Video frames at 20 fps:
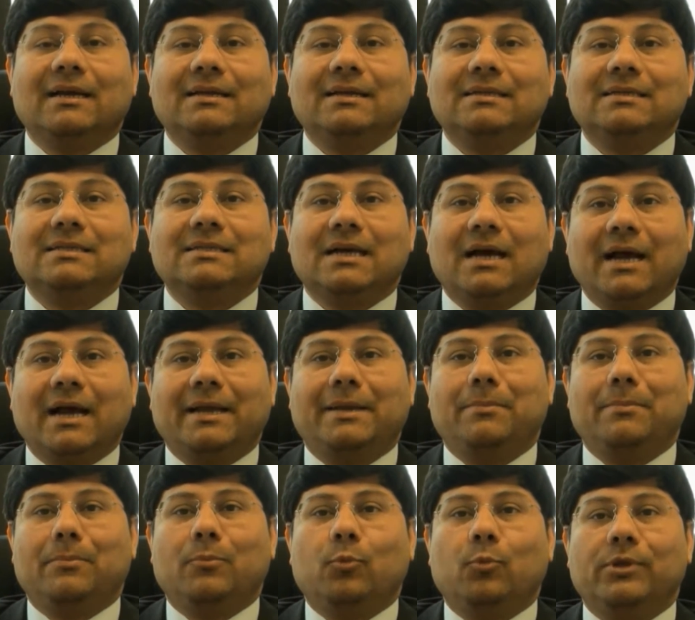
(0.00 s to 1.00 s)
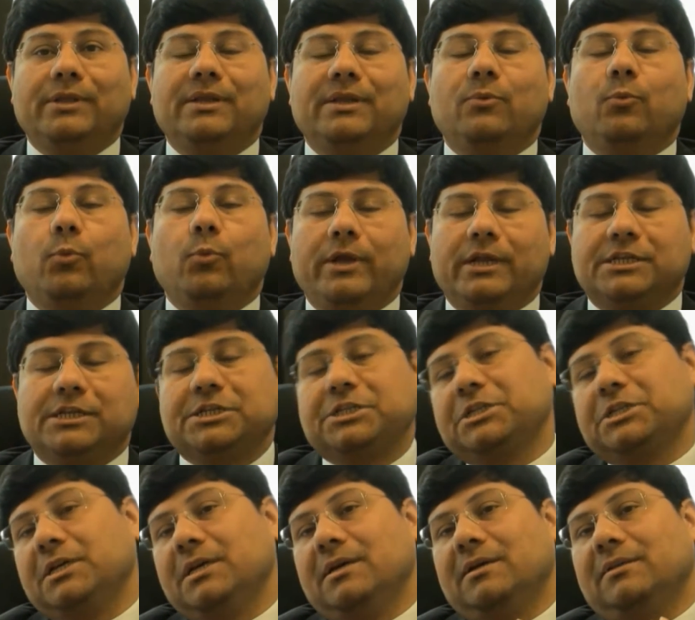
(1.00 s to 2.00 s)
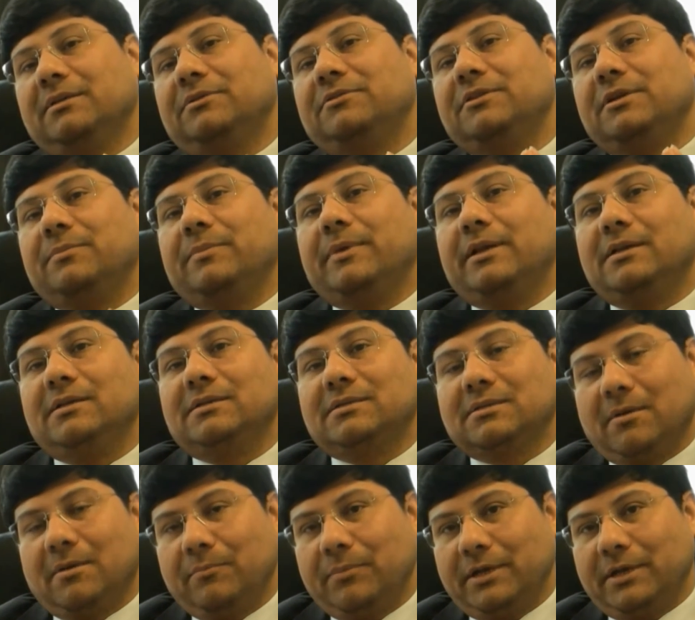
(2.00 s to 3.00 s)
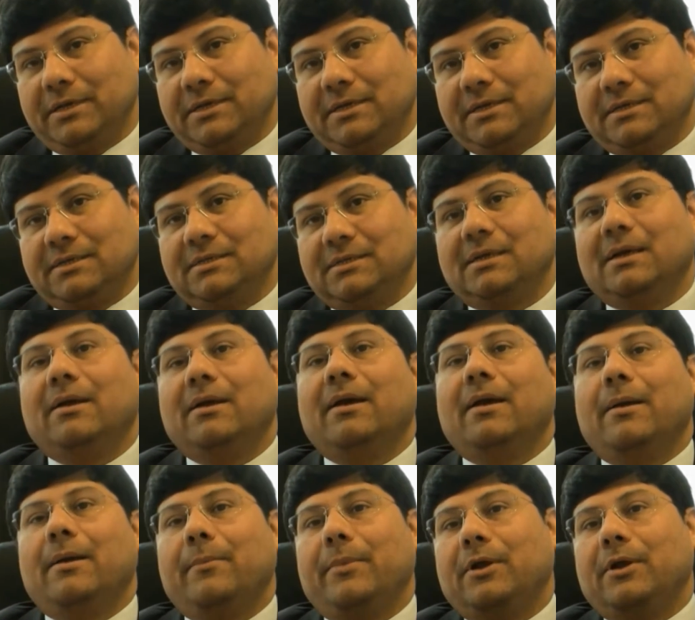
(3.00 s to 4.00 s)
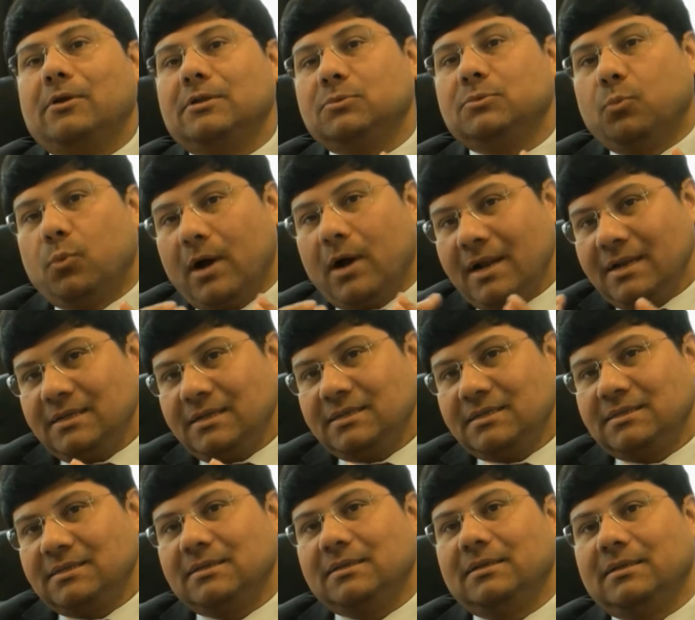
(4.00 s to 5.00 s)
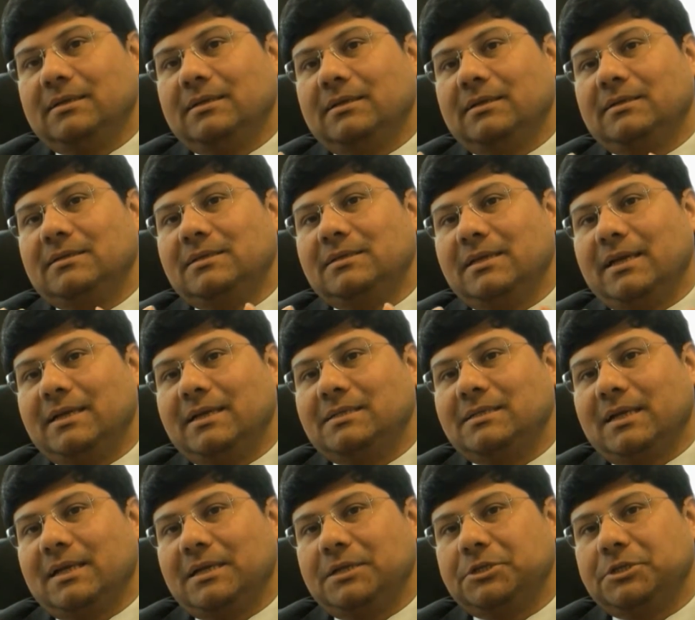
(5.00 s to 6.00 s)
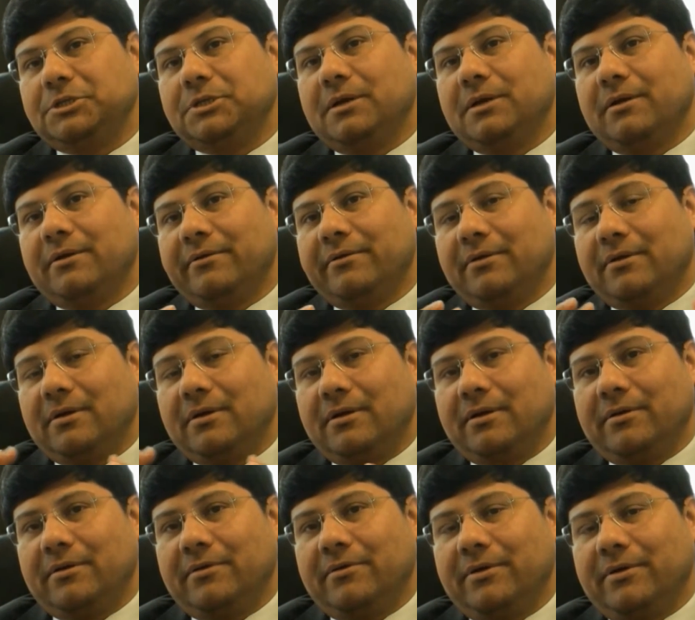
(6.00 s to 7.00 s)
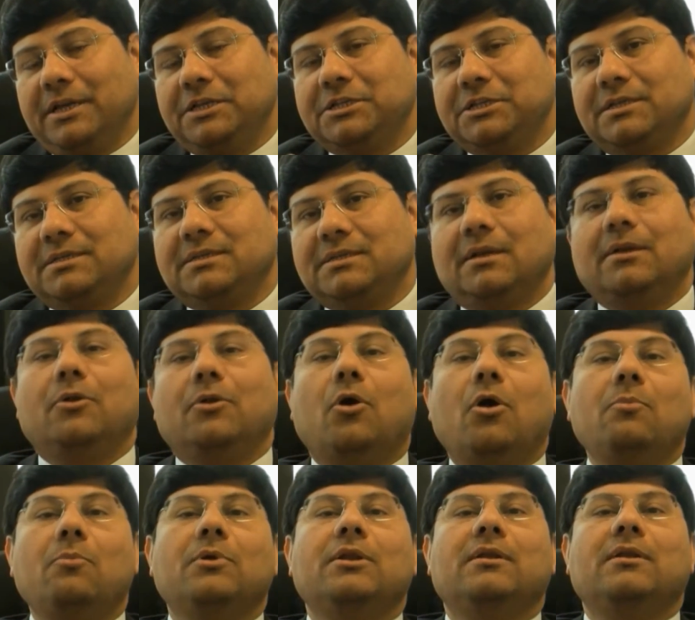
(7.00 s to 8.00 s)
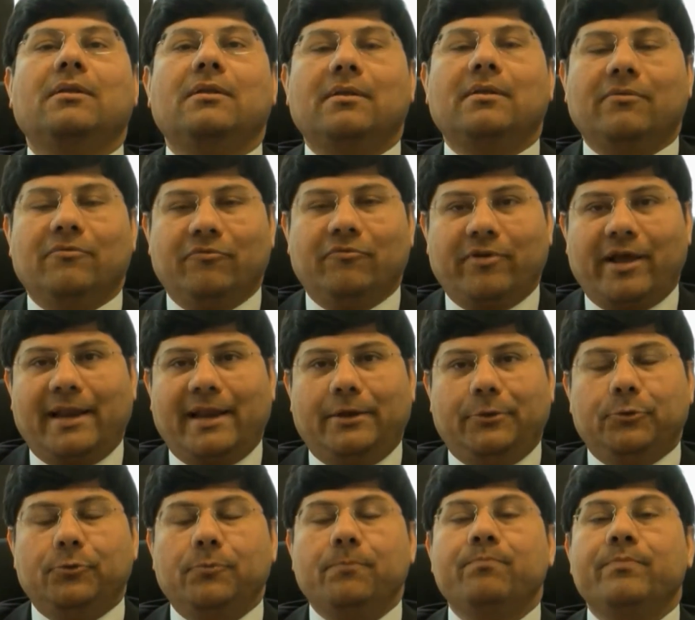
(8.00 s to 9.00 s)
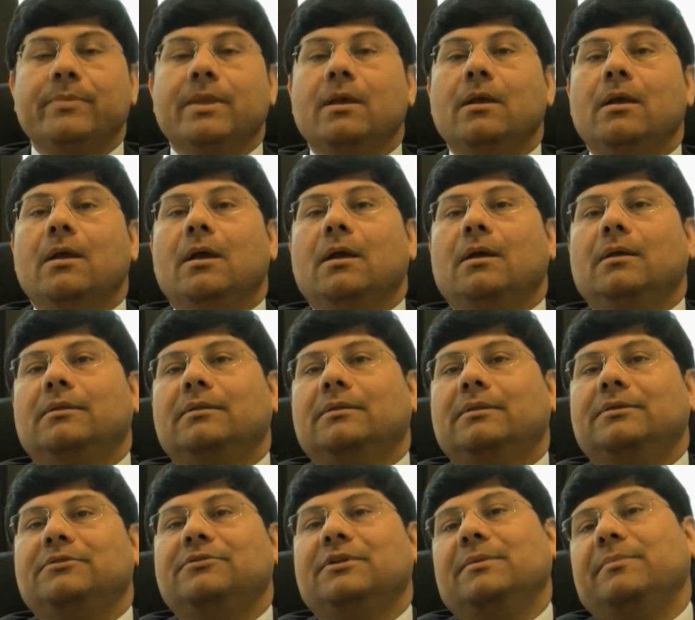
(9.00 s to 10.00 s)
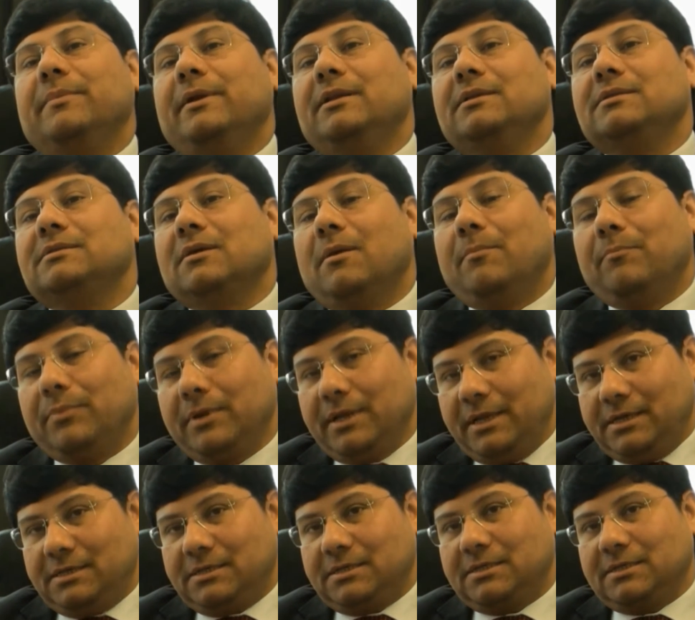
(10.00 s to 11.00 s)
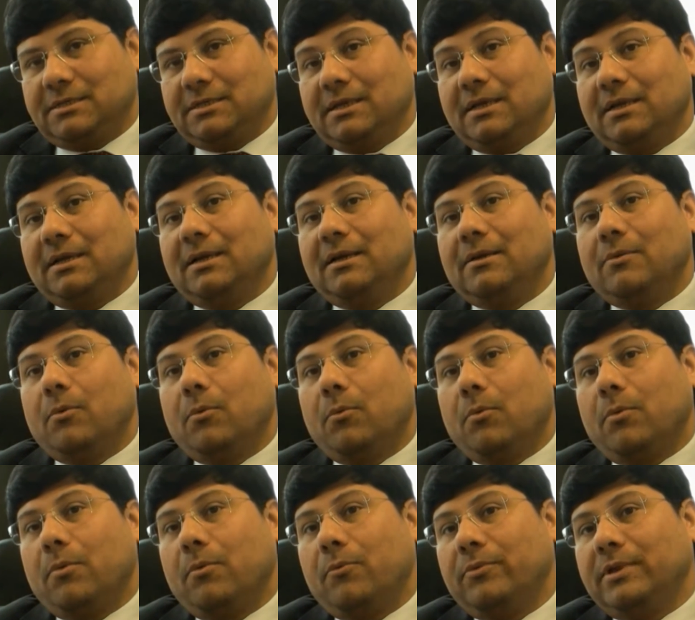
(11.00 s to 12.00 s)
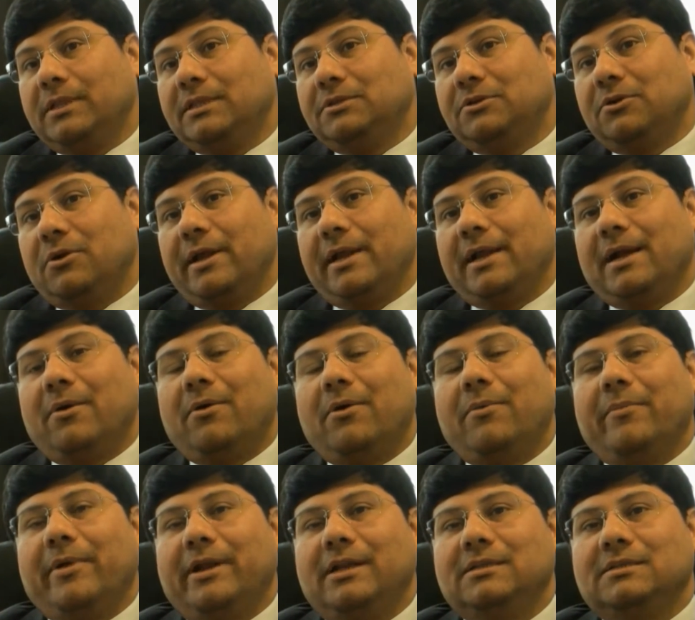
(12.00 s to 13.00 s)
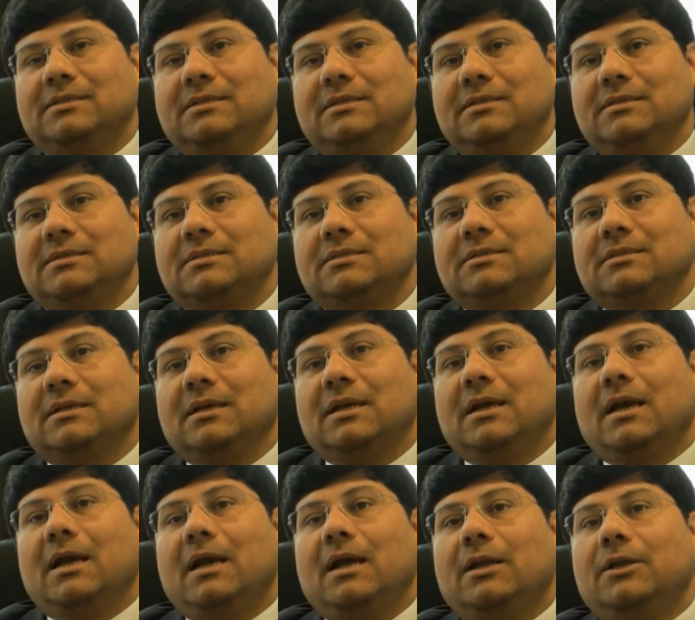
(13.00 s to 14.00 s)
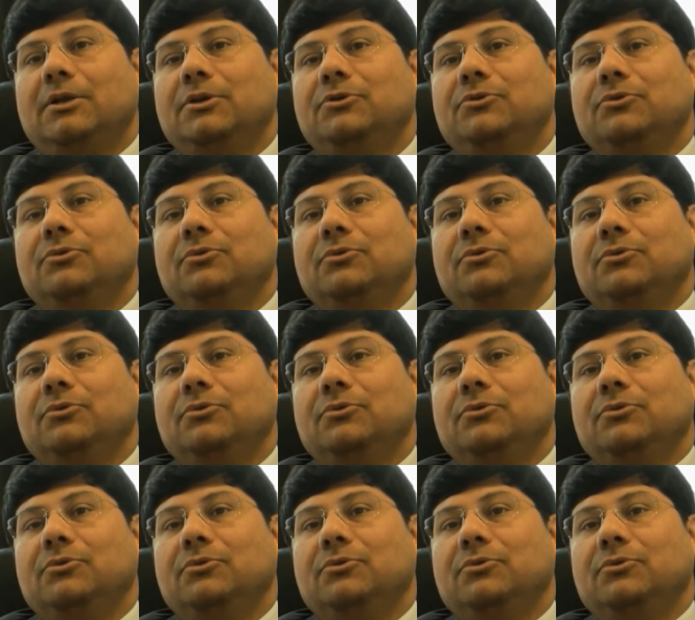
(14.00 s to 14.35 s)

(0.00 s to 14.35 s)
time within which the treatment is completed, because once the TSH reaches a normal value, the treatment is complete. Withdrawing our medicines do